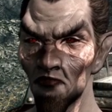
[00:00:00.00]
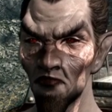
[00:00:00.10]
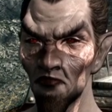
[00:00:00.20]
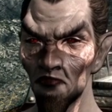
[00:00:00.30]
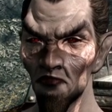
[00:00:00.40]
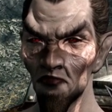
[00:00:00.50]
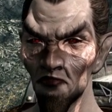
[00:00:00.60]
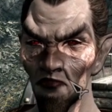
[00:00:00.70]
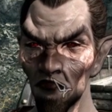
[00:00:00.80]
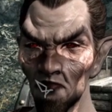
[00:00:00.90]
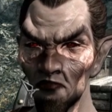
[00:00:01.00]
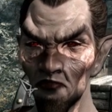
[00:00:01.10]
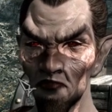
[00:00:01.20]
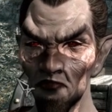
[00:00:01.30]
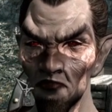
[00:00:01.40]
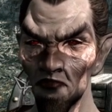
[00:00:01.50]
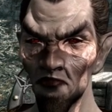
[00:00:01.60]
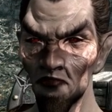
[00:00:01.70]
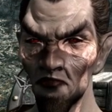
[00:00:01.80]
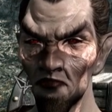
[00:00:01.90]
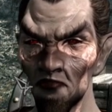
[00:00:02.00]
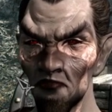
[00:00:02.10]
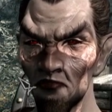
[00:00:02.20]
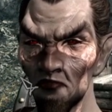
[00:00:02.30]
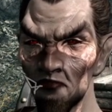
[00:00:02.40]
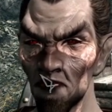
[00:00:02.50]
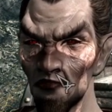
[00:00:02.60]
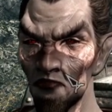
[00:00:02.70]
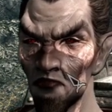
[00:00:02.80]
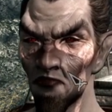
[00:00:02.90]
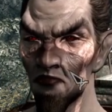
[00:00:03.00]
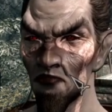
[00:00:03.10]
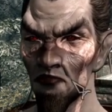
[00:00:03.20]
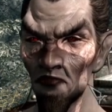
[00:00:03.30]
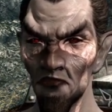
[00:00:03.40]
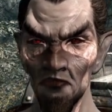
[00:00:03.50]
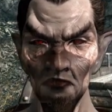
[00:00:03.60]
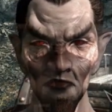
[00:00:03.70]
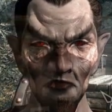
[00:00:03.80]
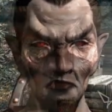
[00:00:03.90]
(no one is talking)